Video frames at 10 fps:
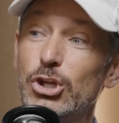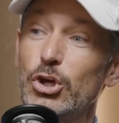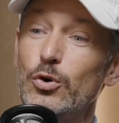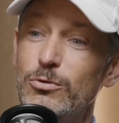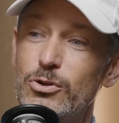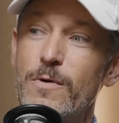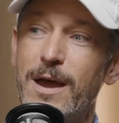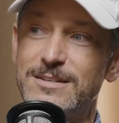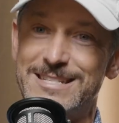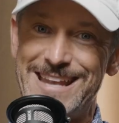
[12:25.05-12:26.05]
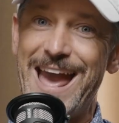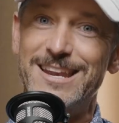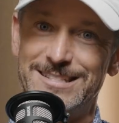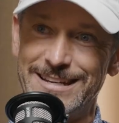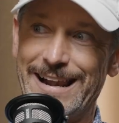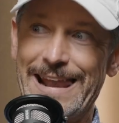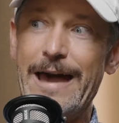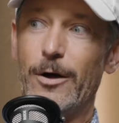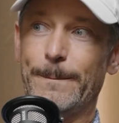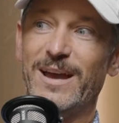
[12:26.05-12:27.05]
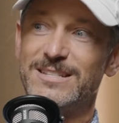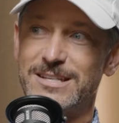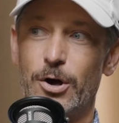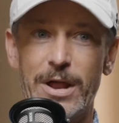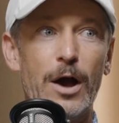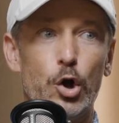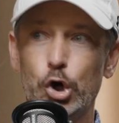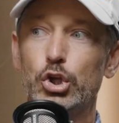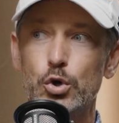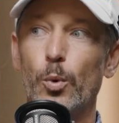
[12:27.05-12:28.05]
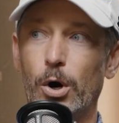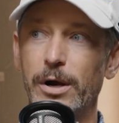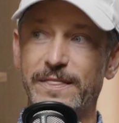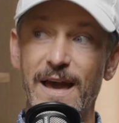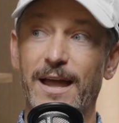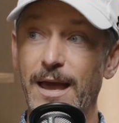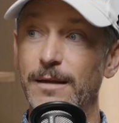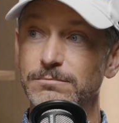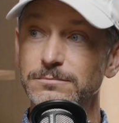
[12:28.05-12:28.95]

you had status and clout based on how good you were at that game.